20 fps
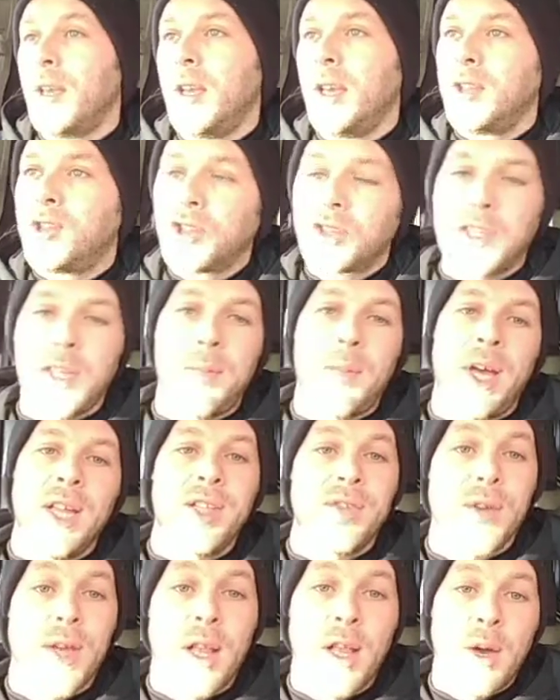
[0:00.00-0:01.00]
Just
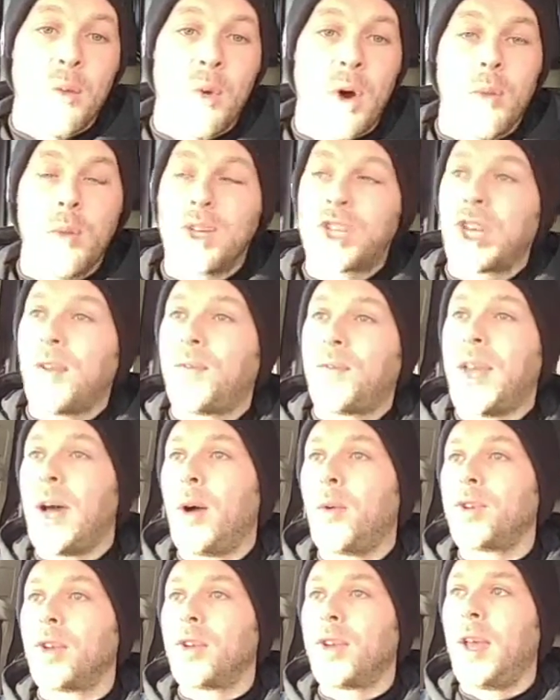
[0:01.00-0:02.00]
depends really on what we shift
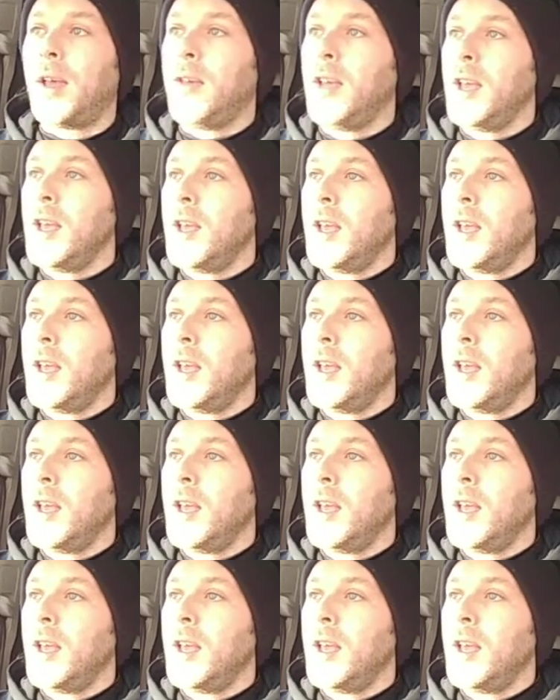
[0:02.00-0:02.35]
out, doesn't it?